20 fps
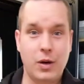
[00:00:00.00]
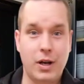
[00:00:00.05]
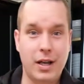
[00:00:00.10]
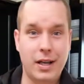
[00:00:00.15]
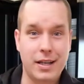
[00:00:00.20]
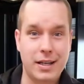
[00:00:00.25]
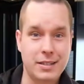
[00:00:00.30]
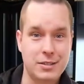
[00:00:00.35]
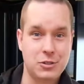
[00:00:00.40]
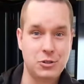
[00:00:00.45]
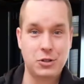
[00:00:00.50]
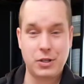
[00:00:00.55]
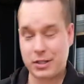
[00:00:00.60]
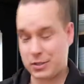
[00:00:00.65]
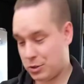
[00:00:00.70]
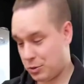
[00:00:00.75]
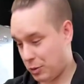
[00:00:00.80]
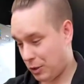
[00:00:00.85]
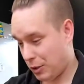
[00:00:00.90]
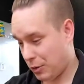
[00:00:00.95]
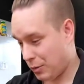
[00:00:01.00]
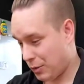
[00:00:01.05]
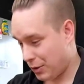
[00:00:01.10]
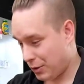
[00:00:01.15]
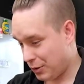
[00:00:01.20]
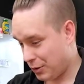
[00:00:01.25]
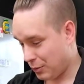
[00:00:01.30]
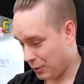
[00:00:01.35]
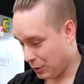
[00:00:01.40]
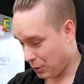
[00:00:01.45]
I guess you guys are probably
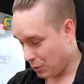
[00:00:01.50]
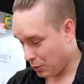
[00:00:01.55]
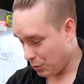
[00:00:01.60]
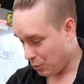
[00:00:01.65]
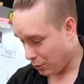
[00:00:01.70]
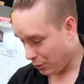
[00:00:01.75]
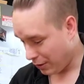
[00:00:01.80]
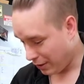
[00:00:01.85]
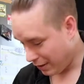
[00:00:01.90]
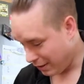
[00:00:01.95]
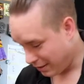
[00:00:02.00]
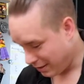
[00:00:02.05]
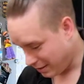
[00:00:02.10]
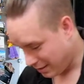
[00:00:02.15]
wondering what the whole point of